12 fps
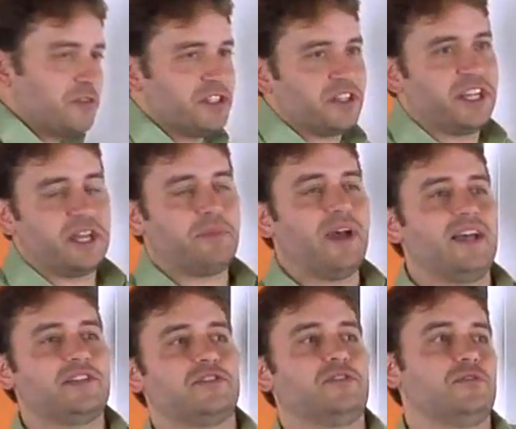is going to get
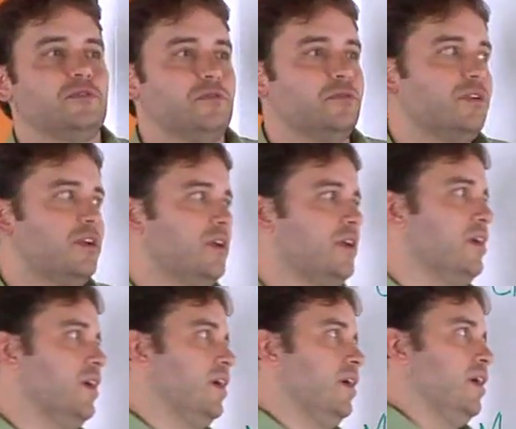passed to
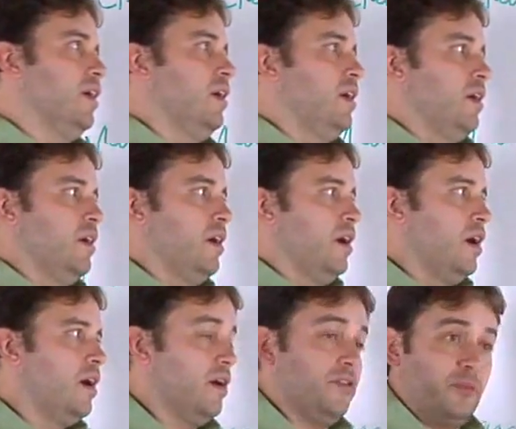
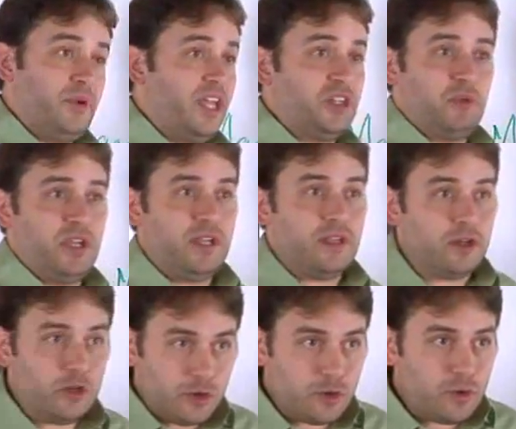the PHP
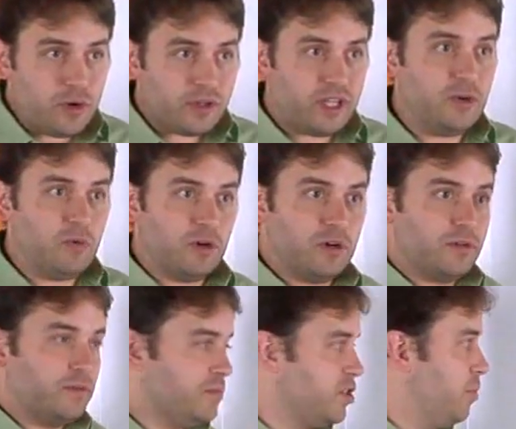new keyword.
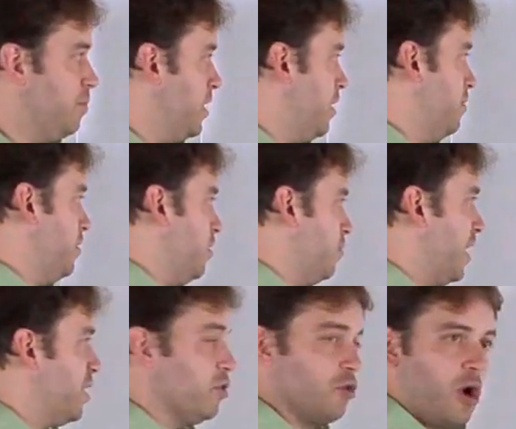So,
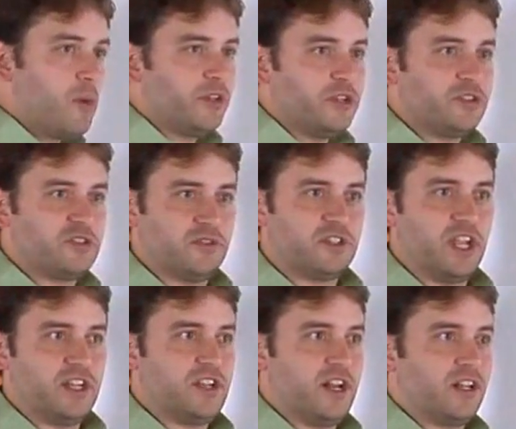like you're normally used to
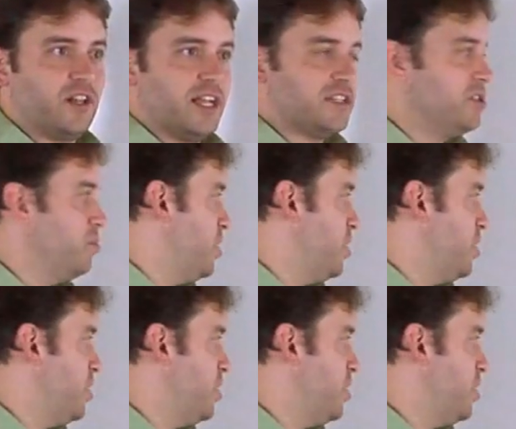instantiating classes in